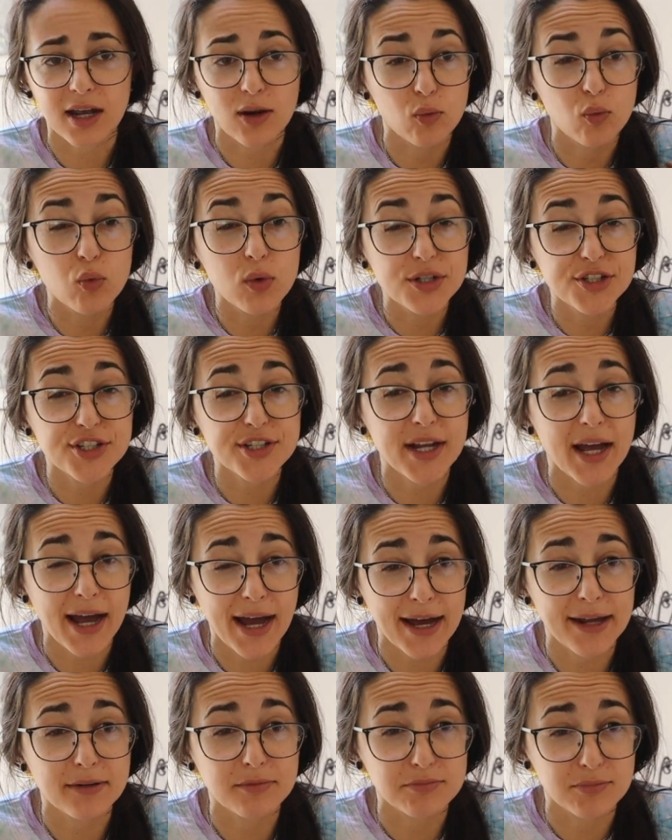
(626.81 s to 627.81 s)
I wish it
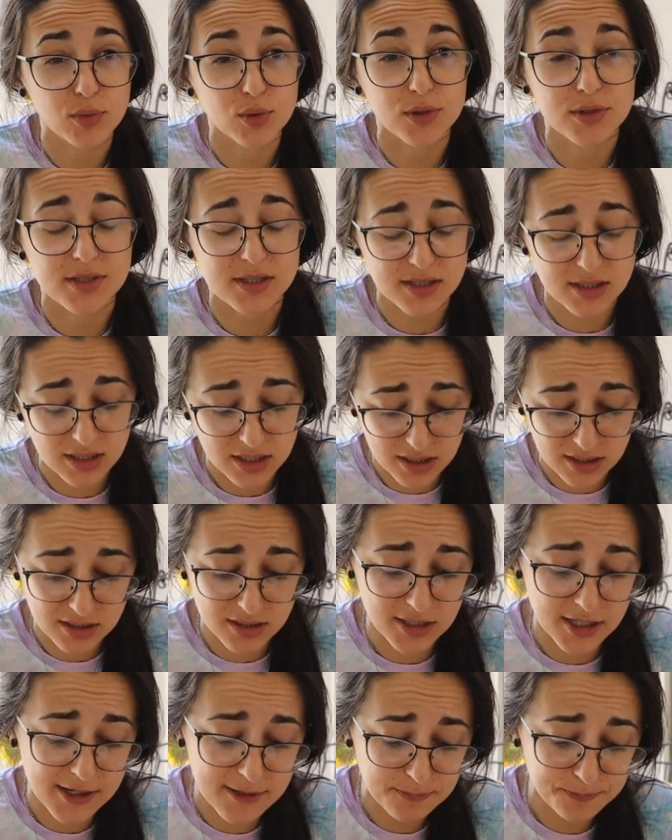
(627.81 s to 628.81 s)
had more
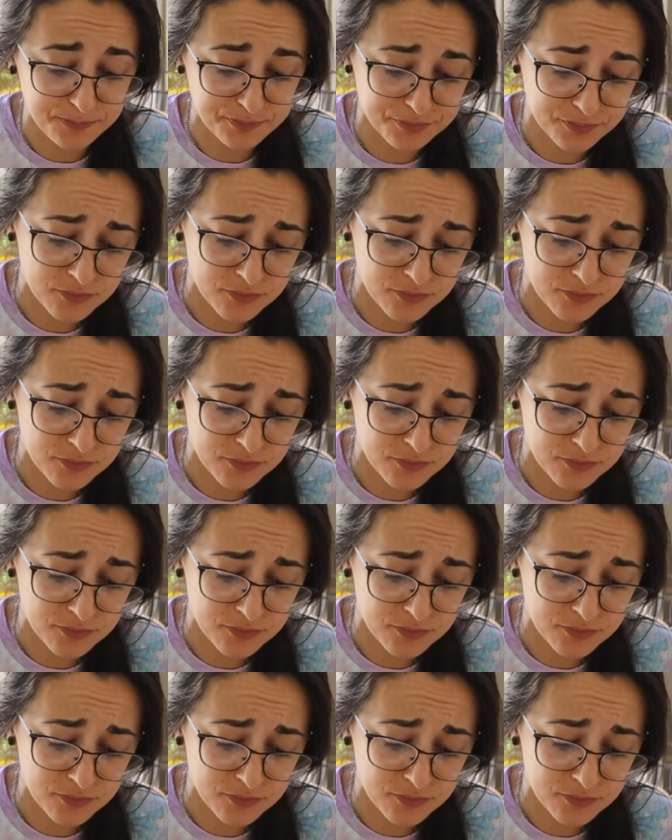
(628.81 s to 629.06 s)
seasoning.